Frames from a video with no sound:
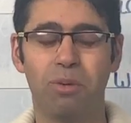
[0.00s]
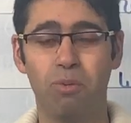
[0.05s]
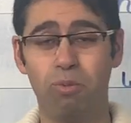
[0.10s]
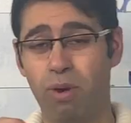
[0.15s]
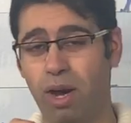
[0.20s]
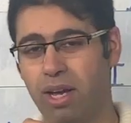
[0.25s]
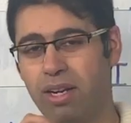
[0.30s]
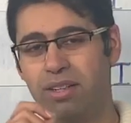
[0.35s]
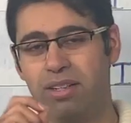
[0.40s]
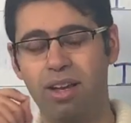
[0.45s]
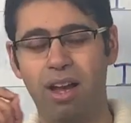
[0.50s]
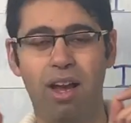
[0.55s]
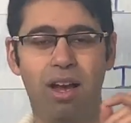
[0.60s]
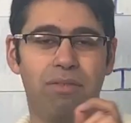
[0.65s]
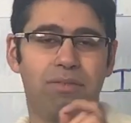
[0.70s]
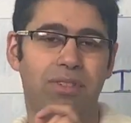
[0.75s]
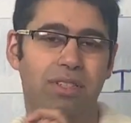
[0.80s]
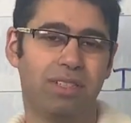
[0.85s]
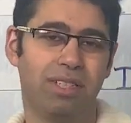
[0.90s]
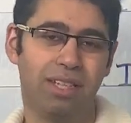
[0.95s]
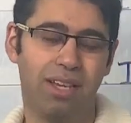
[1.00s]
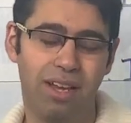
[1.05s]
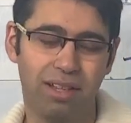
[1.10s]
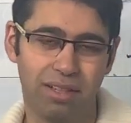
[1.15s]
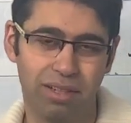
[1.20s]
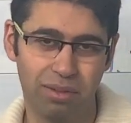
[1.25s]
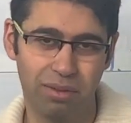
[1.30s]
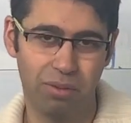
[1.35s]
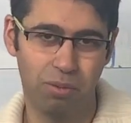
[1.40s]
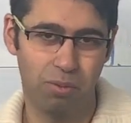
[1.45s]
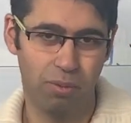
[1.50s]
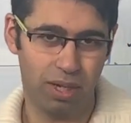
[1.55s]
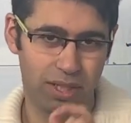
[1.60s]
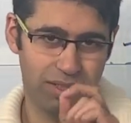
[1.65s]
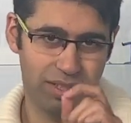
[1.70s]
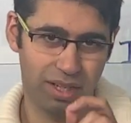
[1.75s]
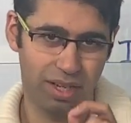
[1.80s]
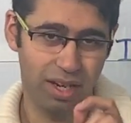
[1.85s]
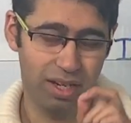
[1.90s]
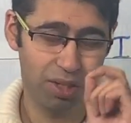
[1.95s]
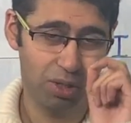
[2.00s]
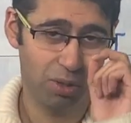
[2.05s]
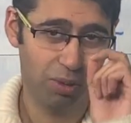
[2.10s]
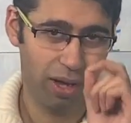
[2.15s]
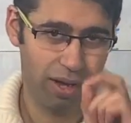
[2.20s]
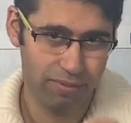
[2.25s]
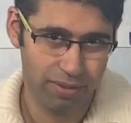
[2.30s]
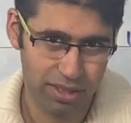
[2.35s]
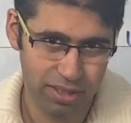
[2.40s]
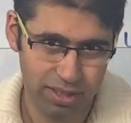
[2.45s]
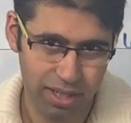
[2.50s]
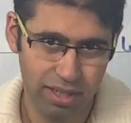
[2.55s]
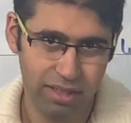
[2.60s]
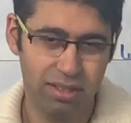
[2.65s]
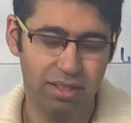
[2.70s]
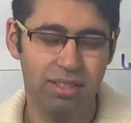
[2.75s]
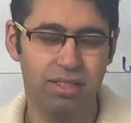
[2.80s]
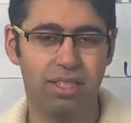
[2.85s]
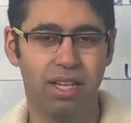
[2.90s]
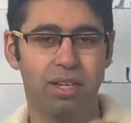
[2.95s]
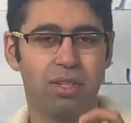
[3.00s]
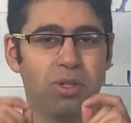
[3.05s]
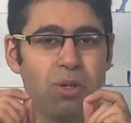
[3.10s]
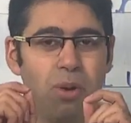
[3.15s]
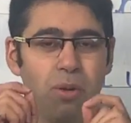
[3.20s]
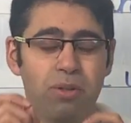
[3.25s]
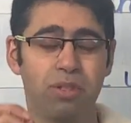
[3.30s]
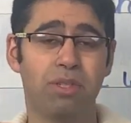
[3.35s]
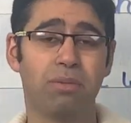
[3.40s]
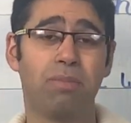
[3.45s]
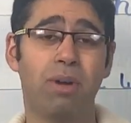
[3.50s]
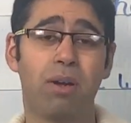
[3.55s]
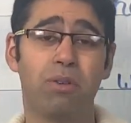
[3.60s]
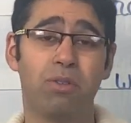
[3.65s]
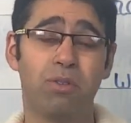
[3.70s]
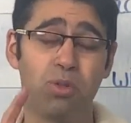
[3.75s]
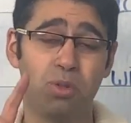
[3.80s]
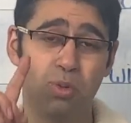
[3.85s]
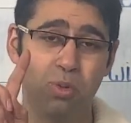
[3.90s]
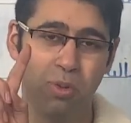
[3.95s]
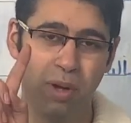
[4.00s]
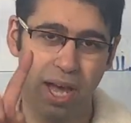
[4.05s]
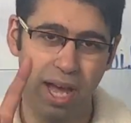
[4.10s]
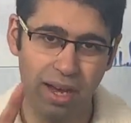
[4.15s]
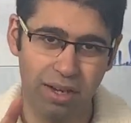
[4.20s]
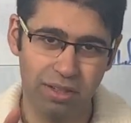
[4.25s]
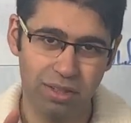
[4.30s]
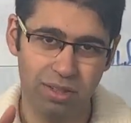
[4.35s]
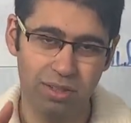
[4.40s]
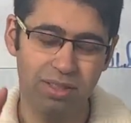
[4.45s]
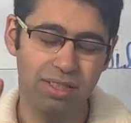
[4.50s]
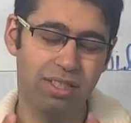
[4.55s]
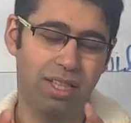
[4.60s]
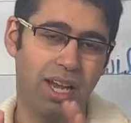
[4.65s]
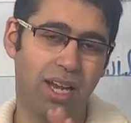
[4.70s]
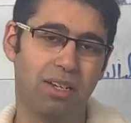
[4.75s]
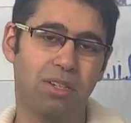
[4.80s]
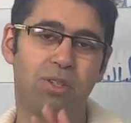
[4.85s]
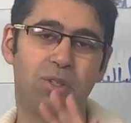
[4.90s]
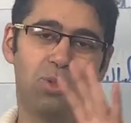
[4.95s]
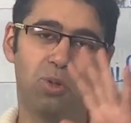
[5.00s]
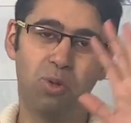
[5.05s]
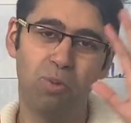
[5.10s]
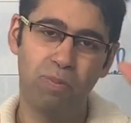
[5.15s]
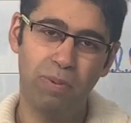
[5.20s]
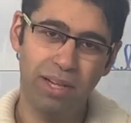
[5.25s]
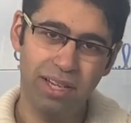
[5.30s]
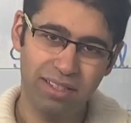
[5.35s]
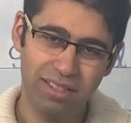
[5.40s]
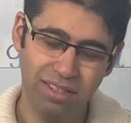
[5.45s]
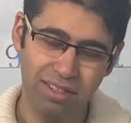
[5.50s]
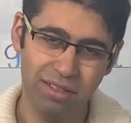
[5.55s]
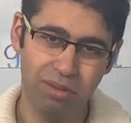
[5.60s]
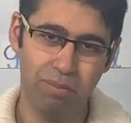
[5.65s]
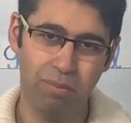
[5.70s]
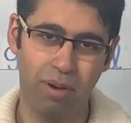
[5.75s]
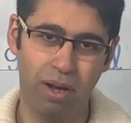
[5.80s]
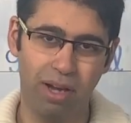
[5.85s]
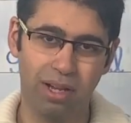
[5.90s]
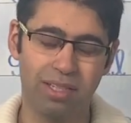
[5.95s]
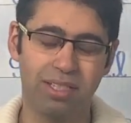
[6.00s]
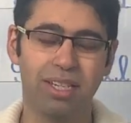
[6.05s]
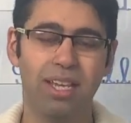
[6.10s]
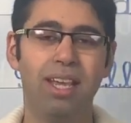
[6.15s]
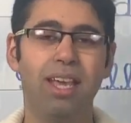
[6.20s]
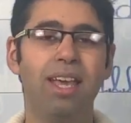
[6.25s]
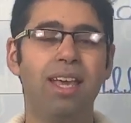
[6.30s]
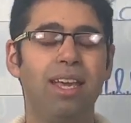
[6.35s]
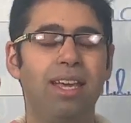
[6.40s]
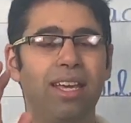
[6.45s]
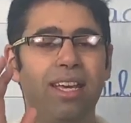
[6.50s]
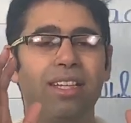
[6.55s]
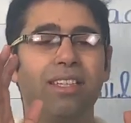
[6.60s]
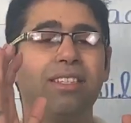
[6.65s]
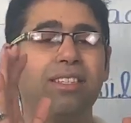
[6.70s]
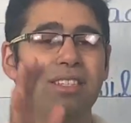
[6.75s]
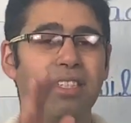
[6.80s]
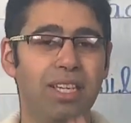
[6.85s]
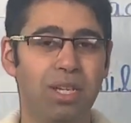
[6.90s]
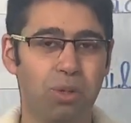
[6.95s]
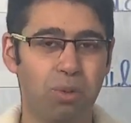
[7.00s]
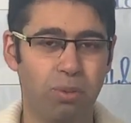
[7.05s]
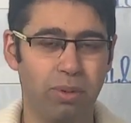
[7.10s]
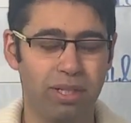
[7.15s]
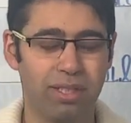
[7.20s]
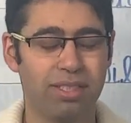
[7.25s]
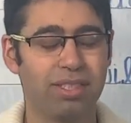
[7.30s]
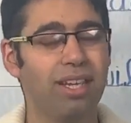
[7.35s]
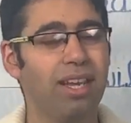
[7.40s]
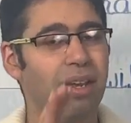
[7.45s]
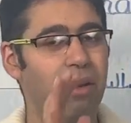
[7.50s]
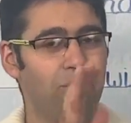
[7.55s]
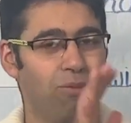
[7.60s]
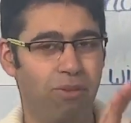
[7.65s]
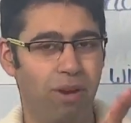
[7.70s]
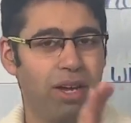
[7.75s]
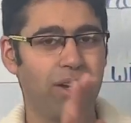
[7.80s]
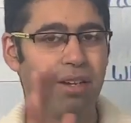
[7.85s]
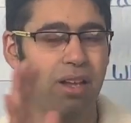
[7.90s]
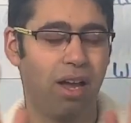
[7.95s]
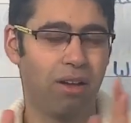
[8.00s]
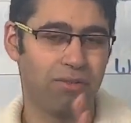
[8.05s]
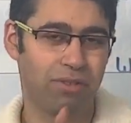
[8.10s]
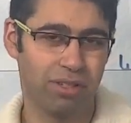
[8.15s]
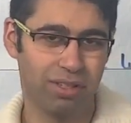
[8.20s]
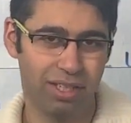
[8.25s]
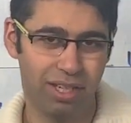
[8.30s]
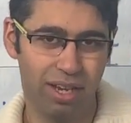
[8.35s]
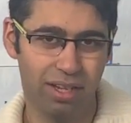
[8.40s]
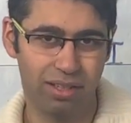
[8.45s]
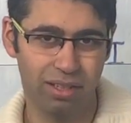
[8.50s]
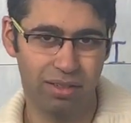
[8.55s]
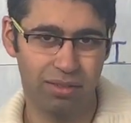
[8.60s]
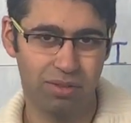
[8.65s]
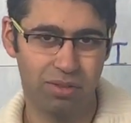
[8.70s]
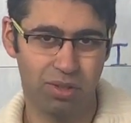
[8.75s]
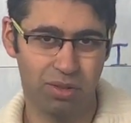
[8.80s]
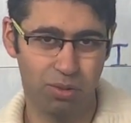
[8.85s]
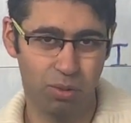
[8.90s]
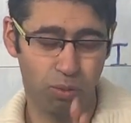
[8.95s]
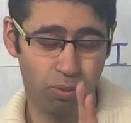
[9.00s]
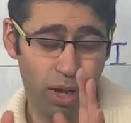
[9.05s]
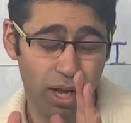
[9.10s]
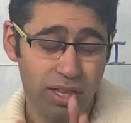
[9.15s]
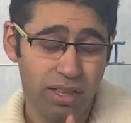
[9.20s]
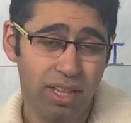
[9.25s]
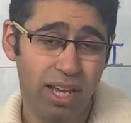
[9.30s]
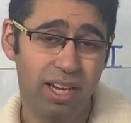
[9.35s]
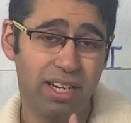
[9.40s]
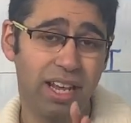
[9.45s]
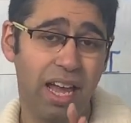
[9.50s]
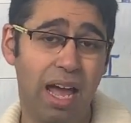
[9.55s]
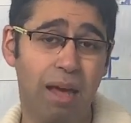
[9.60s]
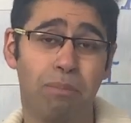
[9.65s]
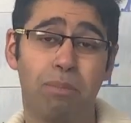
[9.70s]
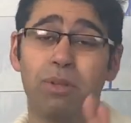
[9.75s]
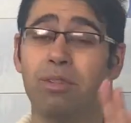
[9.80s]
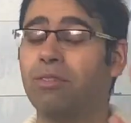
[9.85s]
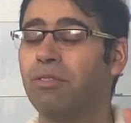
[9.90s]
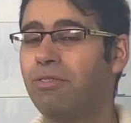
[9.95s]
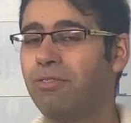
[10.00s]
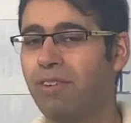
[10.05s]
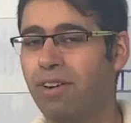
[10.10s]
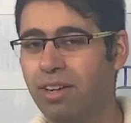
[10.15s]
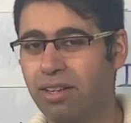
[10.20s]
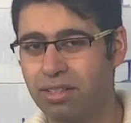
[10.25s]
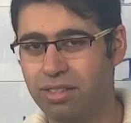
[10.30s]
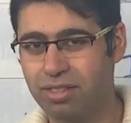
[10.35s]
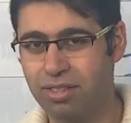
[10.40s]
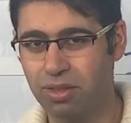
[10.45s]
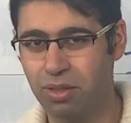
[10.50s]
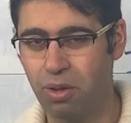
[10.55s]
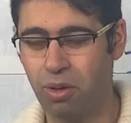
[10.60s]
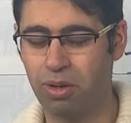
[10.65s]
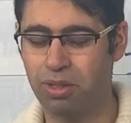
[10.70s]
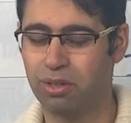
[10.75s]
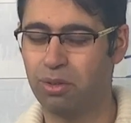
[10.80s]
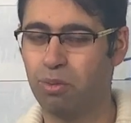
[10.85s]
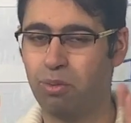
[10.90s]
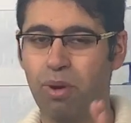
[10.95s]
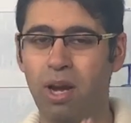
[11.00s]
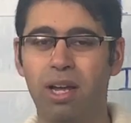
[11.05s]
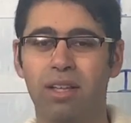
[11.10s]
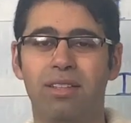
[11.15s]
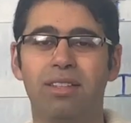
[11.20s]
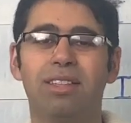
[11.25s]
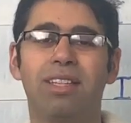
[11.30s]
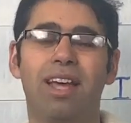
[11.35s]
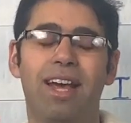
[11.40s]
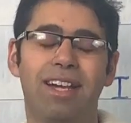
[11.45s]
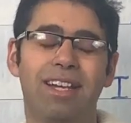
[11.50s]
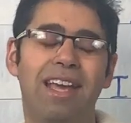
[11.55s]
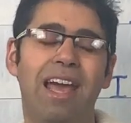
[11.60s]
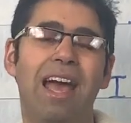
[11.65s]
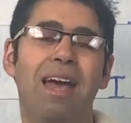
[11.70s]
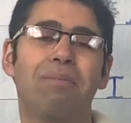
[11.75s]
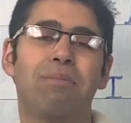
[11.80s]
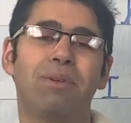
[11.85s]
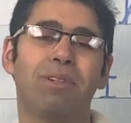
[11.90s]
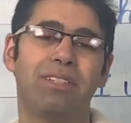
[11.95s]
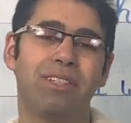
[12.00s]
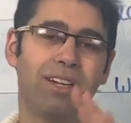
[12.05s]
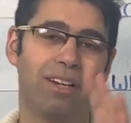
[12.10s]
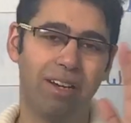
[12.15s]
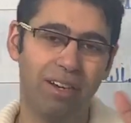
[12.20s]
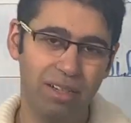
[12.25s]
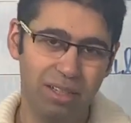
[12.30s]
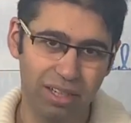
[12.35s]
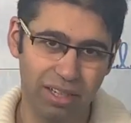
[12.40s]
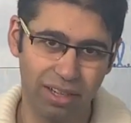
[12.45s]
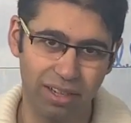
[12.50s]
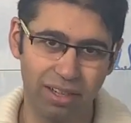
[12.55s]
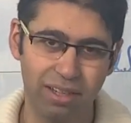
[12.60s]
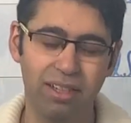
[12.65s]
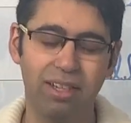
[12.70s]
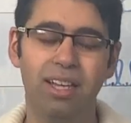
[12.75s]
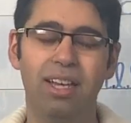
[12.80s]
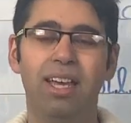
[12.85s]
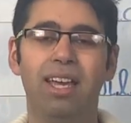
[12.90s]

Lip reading: one after the other. Once again, you have a sentence that talks about two actions that took place in the past in sequence one after the other. So the one that happened first or the one that happened earlier